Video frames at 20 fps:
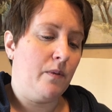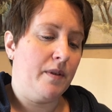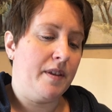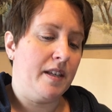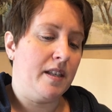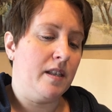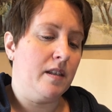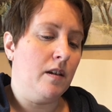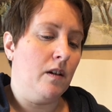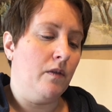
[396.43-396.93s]
with
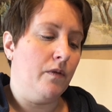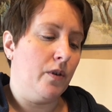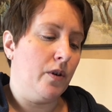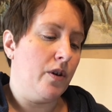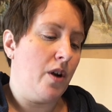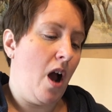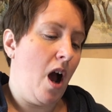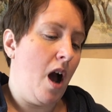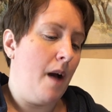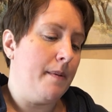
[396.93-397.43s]
a silver
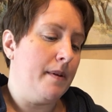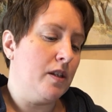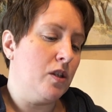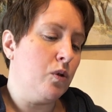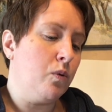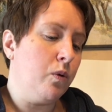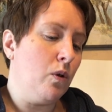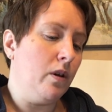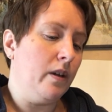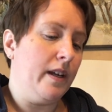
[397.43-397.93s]
knob and
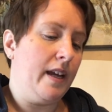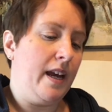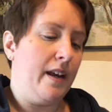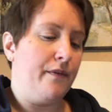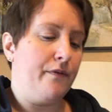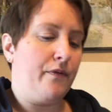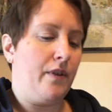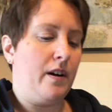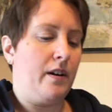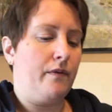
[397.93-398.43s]
twirling it
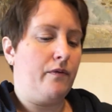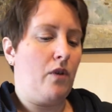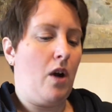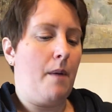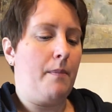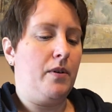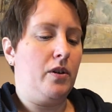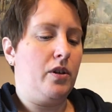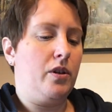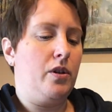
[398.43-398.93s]
in front of
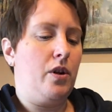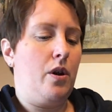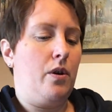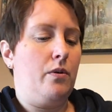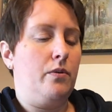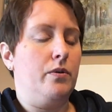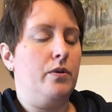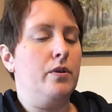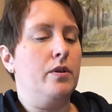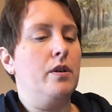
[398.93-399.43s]
Robert's
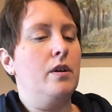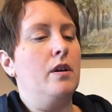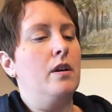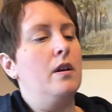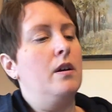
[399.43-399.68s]
nose.